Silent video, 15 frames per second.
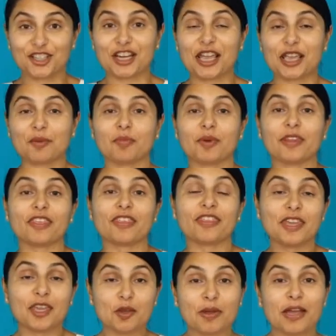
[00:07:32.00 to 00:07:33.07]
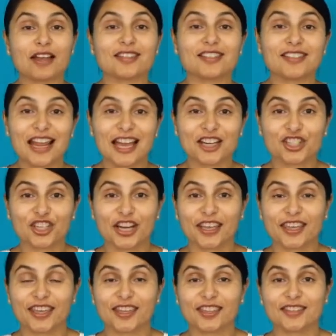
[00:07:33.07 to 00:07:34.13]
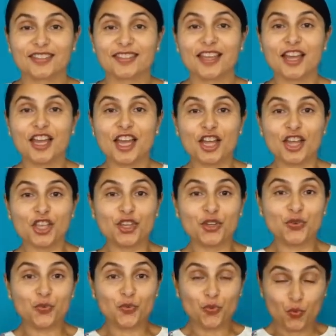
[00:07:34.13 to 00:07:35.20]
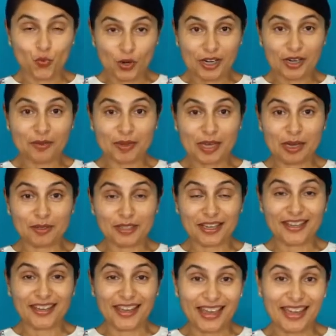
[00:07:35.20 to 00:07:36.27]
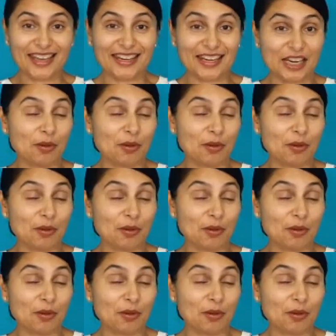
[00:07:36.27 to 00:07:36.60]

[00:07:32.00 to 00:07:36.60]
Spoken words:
neck, but the thing about a slash neck is you want to be able to get your head in it.